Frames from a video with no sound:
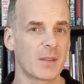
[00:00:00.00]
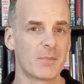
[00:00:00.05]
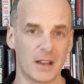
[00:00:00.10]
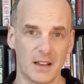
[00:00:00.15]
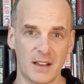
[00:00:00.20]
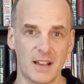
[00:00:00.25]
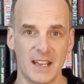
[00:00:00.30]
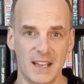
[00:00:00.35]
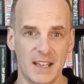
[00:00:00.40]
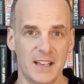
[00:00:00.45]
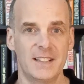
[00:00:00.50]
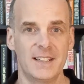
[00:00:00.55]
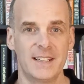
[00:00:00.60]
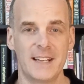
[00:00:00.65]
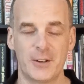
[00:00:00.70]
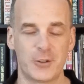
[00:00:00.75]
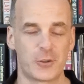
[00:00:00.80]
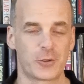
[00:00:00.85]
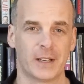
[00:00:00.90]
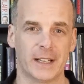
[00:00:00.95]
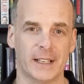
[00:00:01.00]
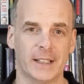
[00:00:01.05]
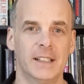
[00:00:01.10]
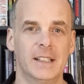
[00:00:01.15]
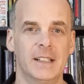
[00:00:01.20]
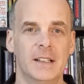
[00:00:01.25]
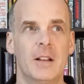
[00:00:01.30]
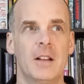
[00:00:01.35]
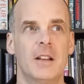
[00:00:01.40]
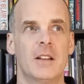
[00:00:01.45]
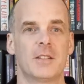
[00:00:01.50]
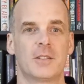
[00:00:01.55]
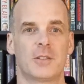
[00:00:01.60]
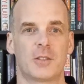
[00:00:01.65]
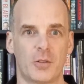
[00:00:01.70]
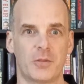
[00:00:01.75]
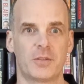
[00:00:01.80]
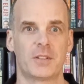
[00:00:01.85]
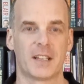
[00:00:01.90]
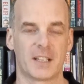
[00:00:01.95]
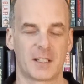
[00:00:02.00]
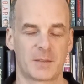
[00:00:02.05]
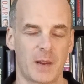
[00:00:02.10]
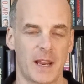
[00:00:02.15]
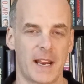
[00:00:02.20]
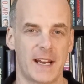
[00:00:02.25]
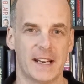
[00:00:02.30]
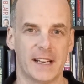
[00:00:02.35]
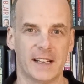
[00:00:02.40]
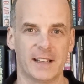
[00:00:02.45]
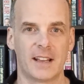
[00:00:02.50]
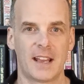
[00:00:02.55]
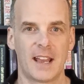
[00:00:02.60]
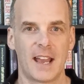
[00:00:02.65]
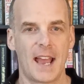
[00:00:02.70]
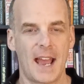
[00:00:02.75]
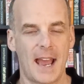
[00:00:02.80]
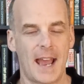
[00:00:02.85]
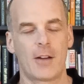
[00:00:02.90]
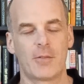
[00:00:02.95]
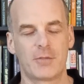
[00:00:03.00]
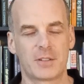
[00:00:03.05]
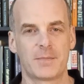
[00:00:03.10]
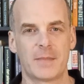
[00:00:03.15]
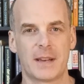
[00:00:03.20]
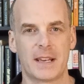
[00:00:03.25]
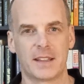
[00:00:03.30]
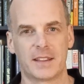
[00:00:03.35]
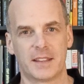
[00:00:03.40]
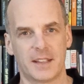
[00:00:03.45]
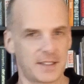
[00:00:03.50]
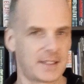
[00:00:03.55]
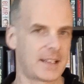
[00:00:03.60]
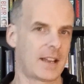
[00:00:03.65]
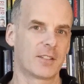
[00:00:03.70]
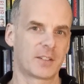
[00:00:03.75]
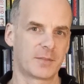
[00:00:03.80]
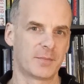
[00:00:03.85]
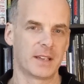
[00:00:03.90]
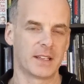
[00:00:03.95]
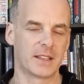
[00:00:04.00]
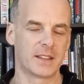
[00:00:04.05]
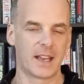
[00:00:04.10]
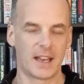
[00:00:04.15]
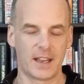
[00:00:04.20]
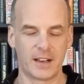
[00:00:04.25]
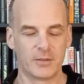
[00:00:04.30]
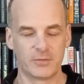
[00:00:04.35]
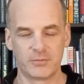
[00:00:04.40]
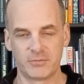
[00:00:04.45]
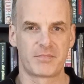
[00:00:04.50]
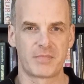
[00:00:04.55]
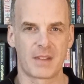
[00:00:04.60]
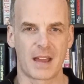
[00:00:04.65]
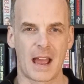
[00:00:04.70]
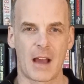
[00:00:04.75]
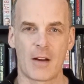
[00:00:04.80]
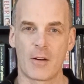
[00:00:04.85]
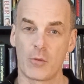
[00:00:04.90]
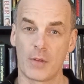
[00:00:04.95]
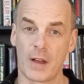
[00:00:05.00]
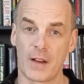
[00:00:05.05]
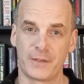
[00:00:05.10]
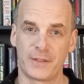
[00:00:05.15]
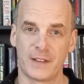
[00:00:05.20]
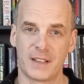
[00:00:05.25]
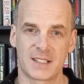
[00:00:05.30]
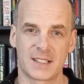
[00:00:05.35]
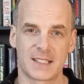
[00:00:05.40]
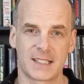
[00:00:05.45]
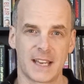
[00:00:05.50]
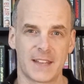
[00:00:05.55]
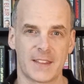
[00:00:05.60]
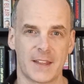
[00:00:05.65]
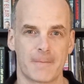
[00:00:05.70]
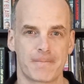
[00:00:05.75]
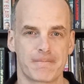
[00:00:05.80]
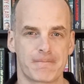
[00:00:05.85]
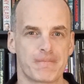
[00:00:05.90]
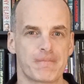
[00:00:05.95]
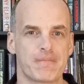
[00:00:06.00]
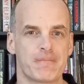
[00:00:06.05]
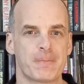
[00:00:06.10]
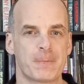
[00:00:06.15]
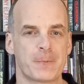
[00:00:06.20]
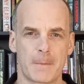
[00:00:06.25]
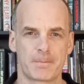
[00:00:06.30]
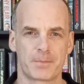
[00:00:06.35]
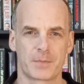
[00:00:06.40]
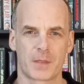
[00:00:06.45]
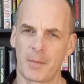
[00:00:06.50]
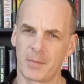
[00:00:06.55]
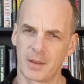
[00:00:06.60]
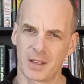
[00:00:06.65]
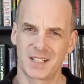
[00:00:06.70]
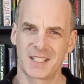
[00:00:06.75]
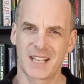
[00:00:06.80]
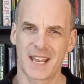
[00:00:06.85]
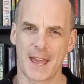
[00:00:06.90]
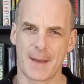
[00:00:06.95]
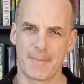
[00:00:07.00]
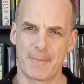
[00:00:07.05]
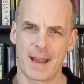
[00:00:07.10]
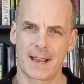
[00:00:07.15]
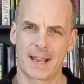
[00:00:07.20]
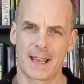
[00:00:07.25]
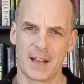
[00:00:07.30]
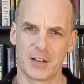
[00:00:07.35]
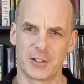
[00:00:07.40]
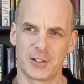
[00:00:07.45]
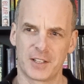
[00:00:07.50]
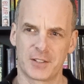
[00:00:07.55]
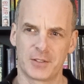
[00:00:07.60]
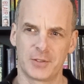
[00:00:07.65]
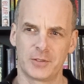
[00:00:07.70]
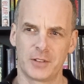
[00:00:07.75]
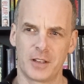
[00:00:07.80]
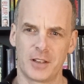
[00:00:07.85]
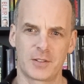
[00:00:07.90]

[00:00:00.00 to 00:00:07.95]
But literally, God explaining how to make this, how to make that, and how all that fits together. I'm going to take that back, actually.